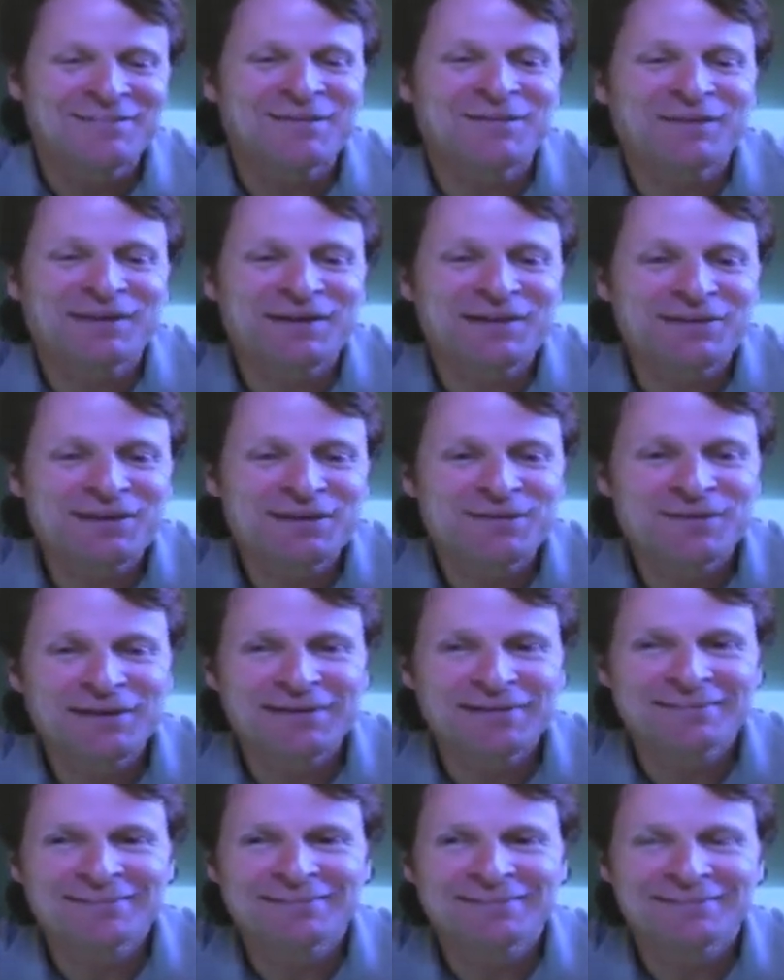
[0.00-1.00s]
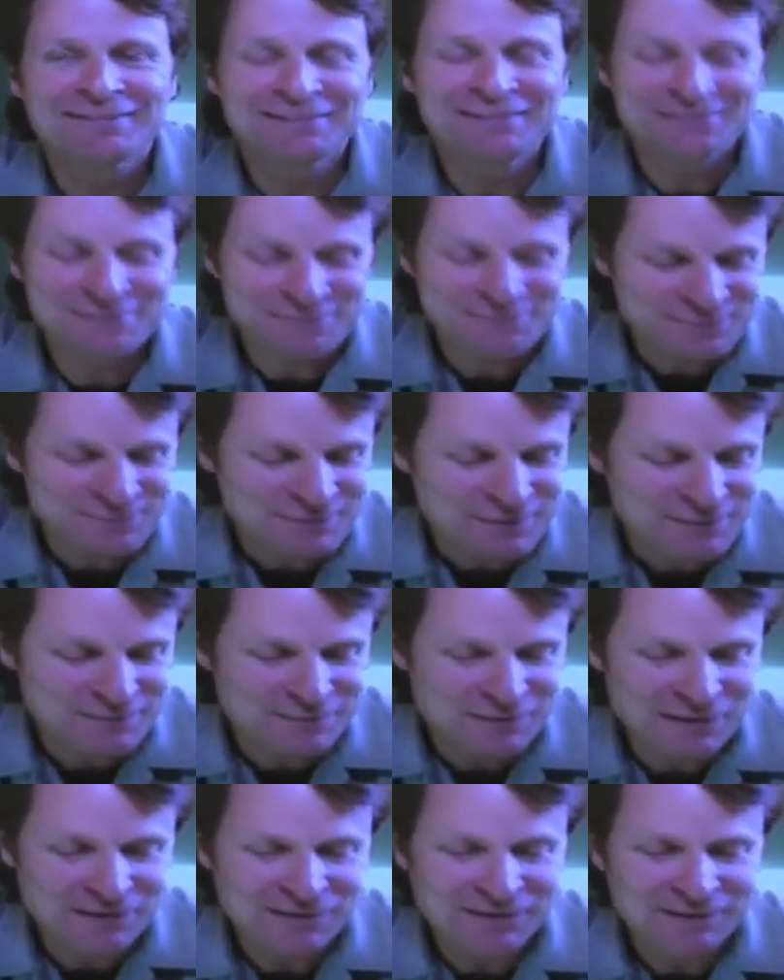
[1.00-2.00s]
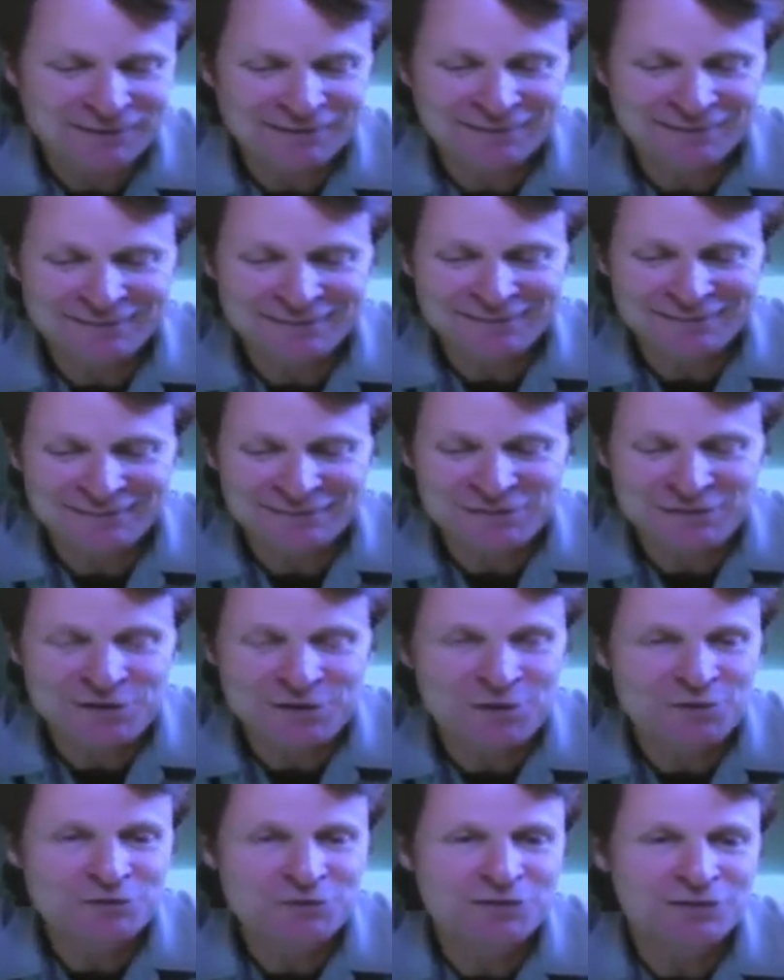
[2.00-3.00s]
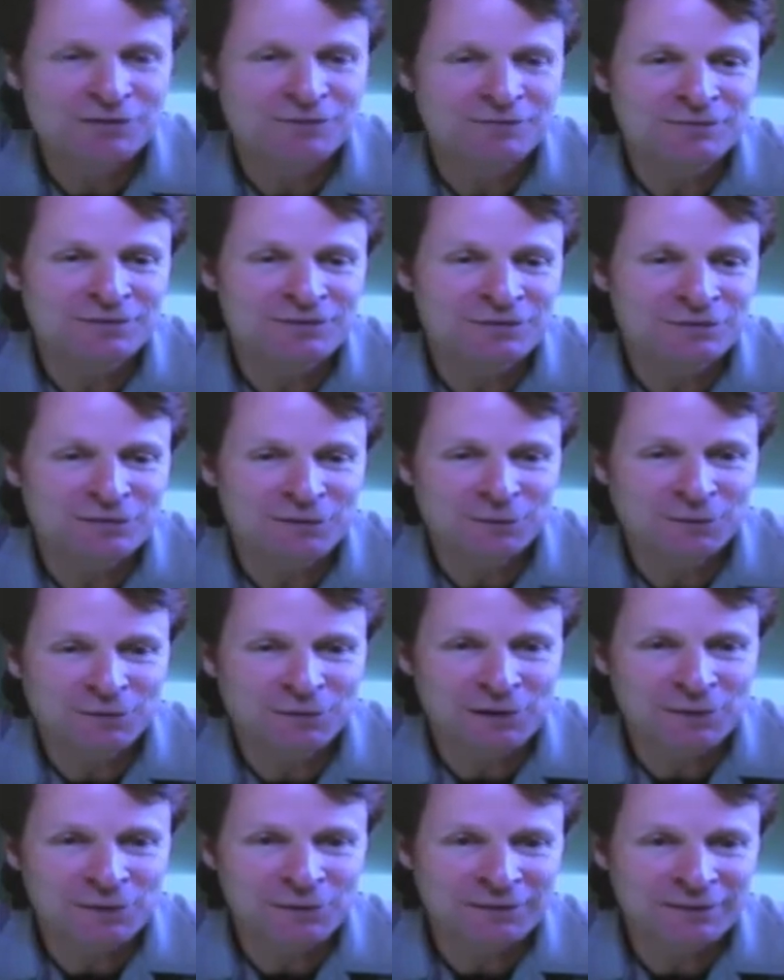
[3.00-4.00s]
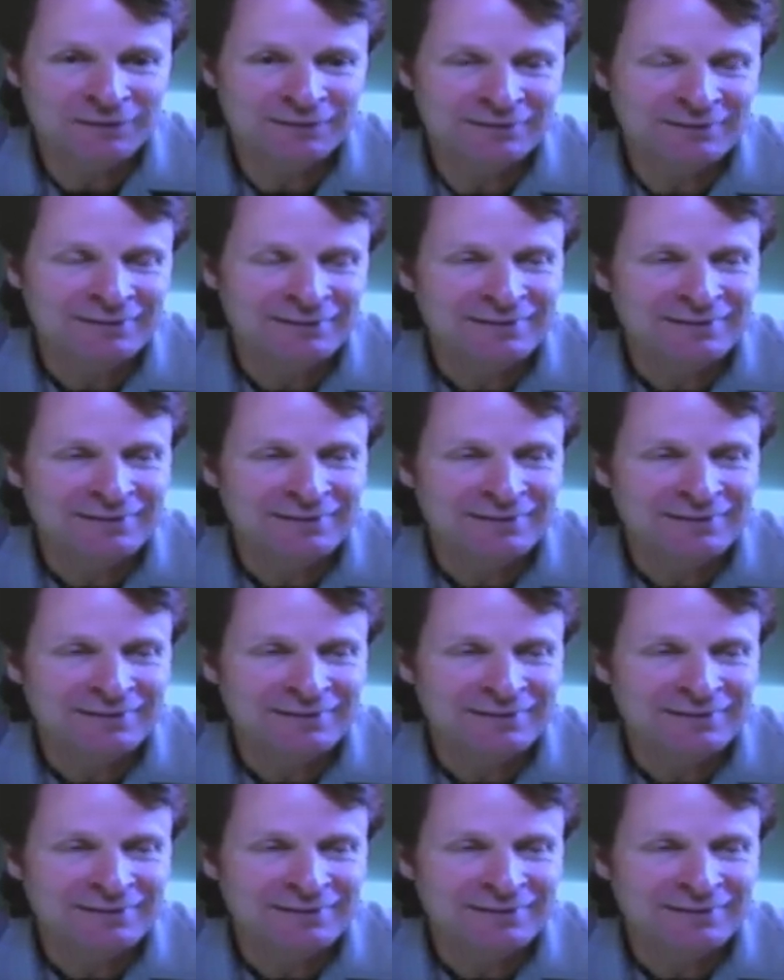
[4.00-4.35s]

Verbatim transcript: when I think about uh, Mary and uh, Joseph as they were going